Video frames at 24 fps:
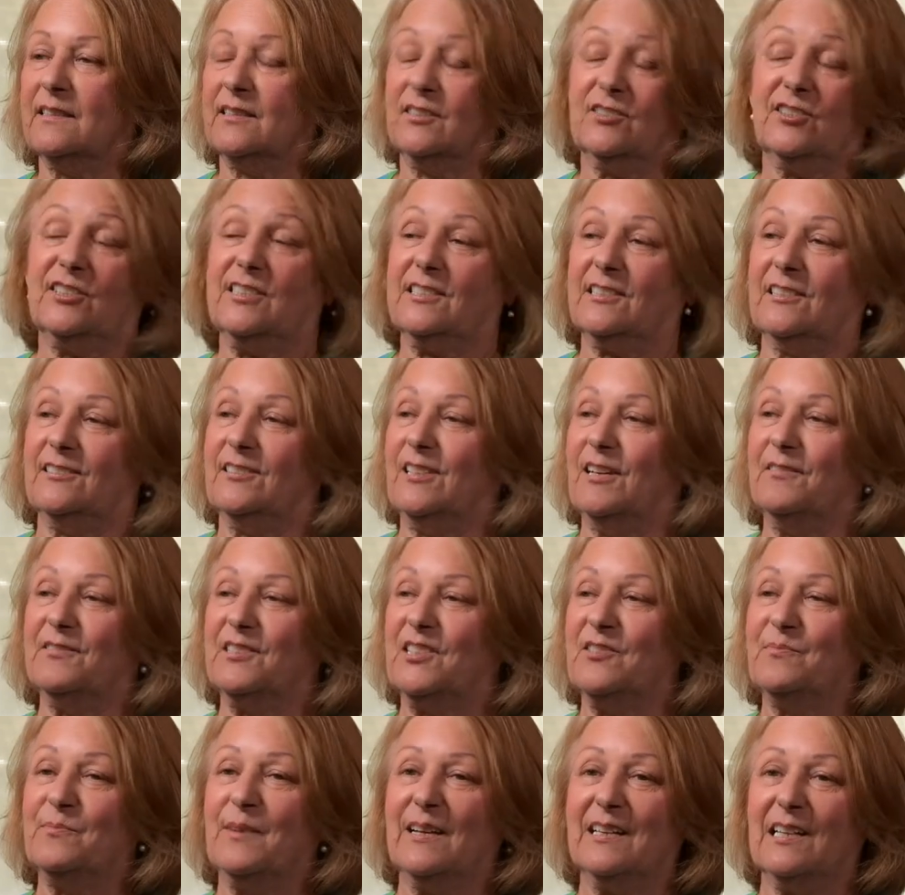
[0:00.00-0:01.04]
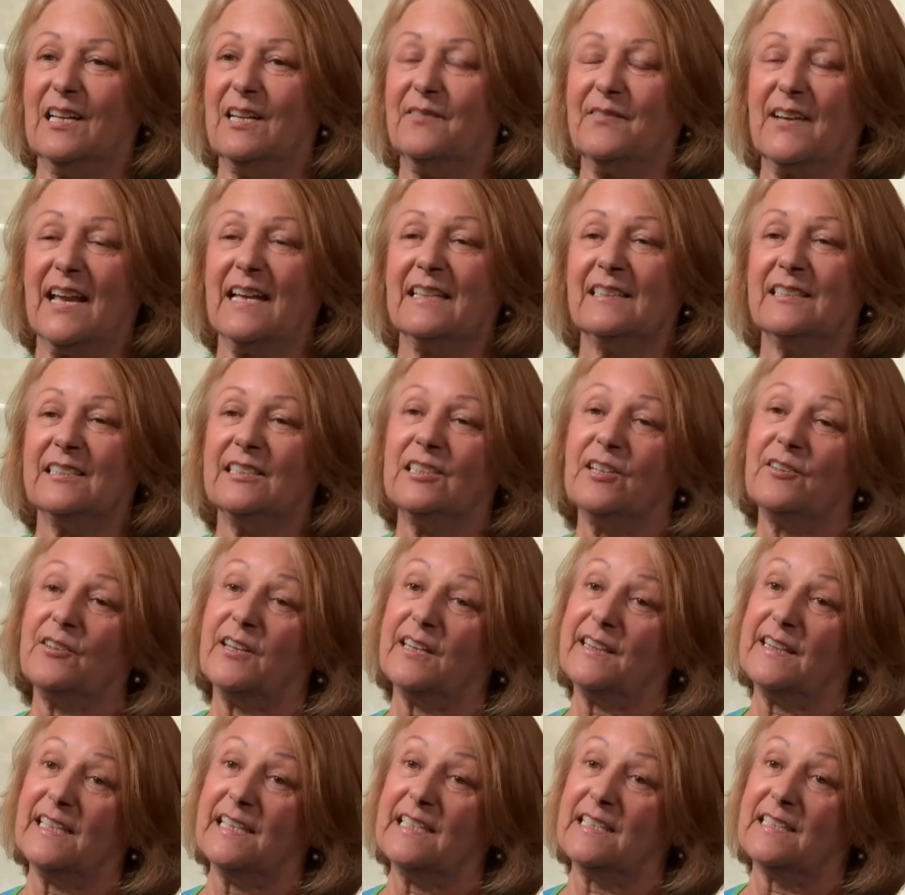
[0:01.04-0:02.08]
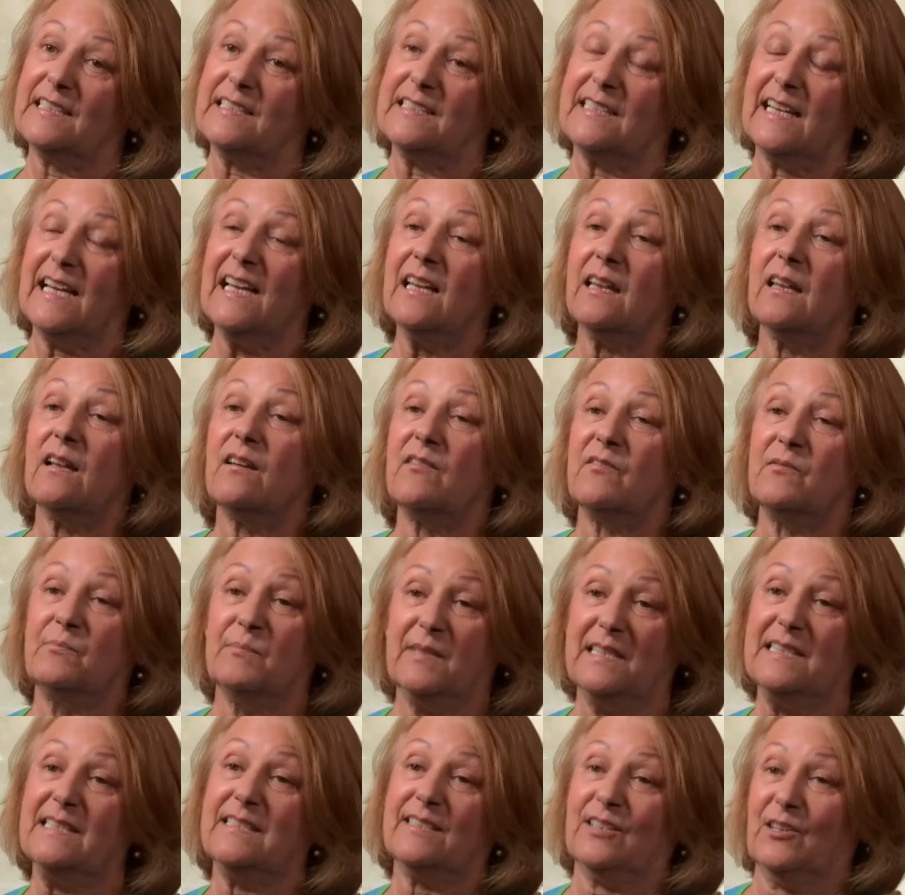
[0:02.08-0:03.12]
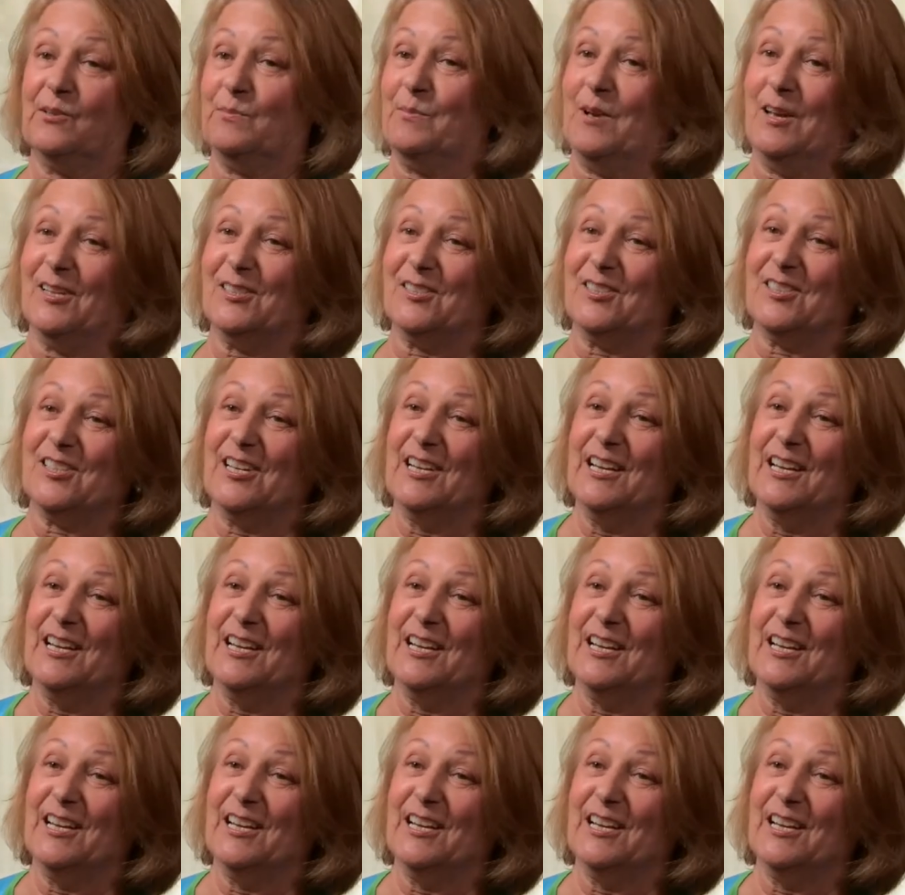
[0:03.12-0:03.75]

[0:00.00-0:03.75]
They're just the loves of my life, and you know, the thing is, they love me so much.